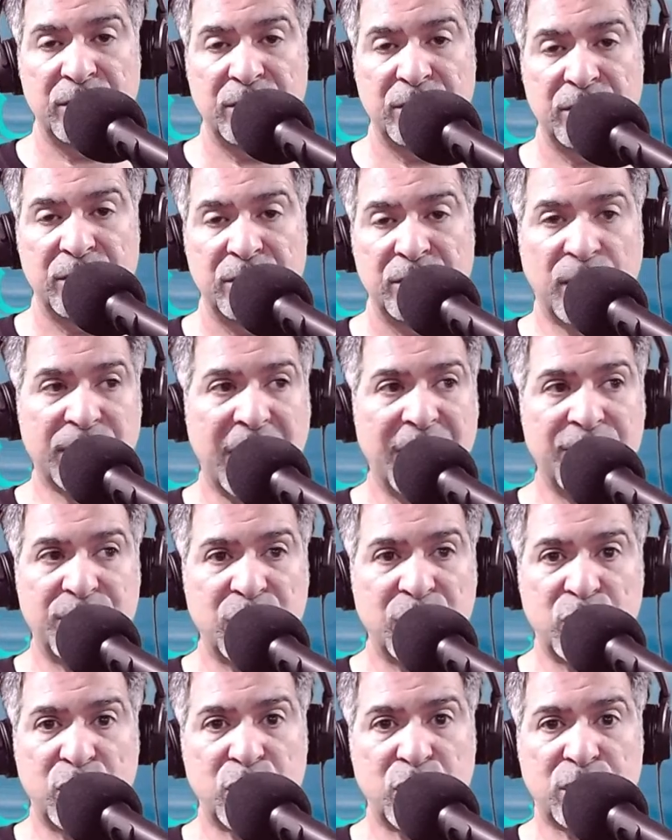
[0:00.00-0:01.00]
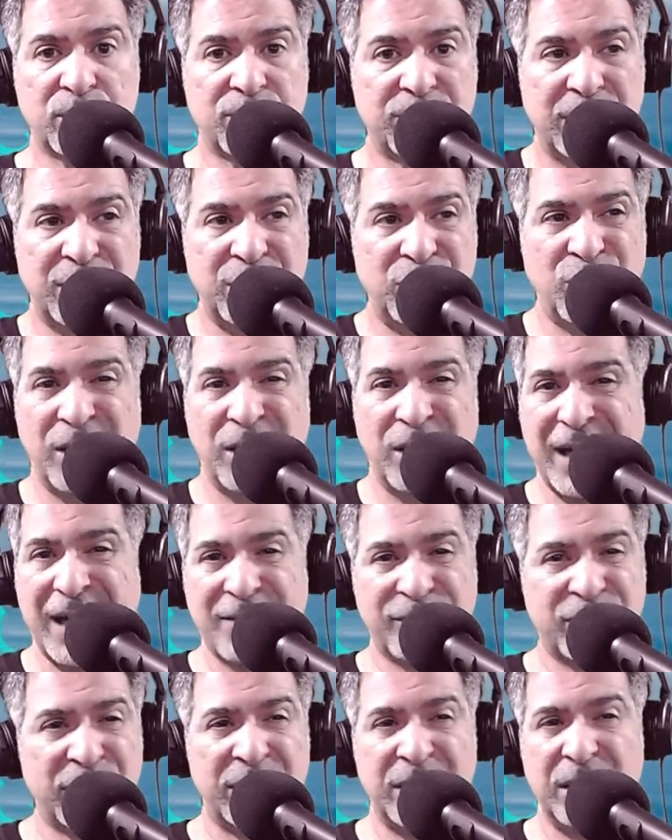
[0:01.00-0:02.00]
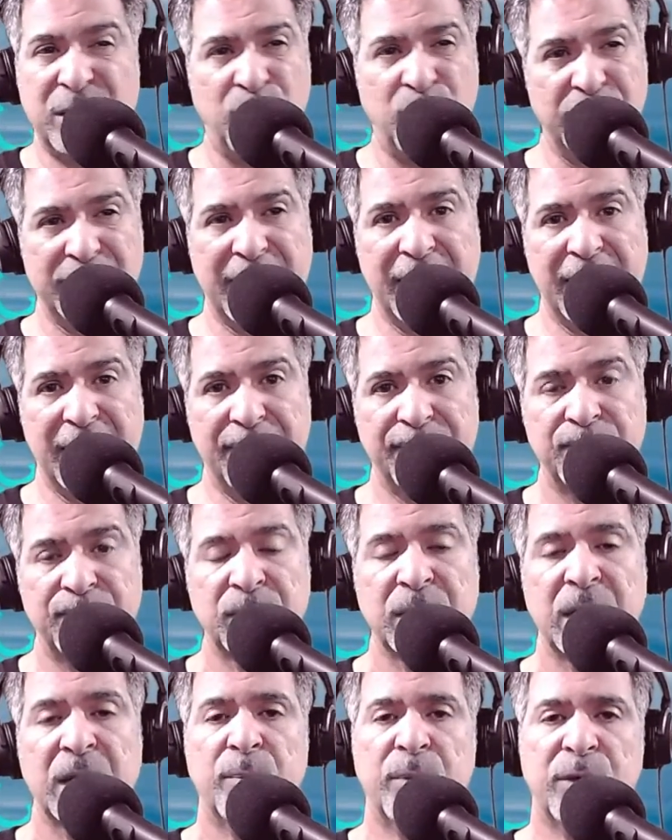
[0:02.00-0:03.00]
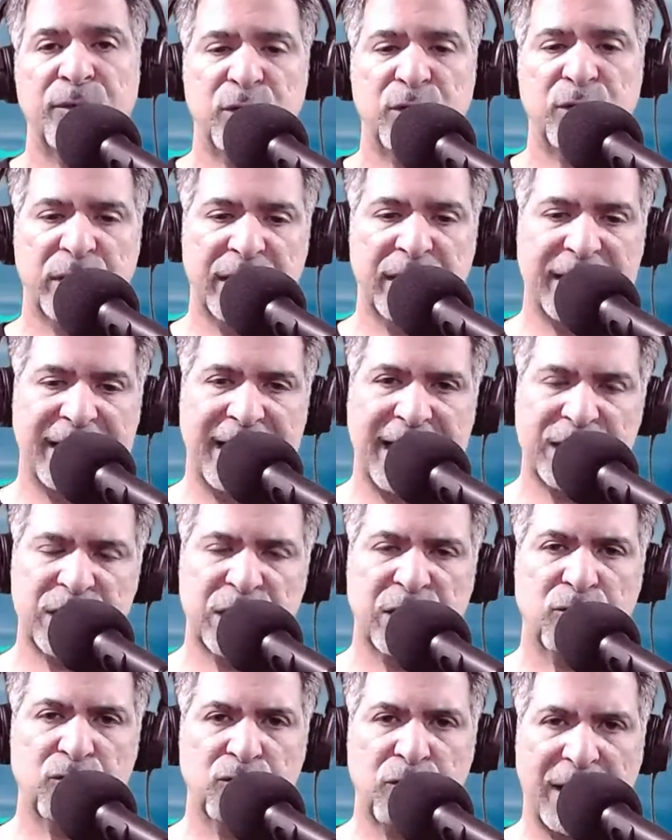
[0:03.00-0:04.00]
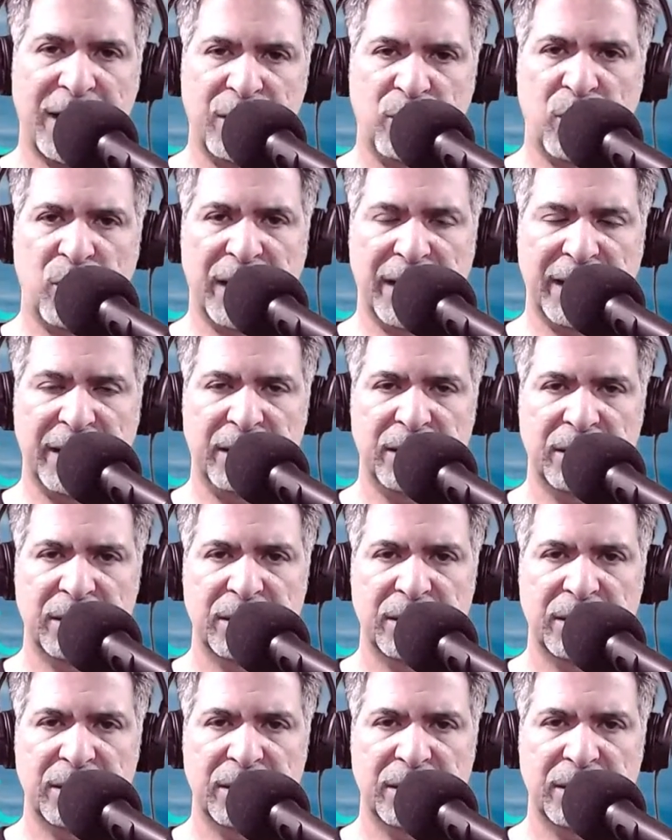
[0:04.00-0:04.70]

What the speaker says: Sometimes you're going to have to deal with that. But if you can catch it right away,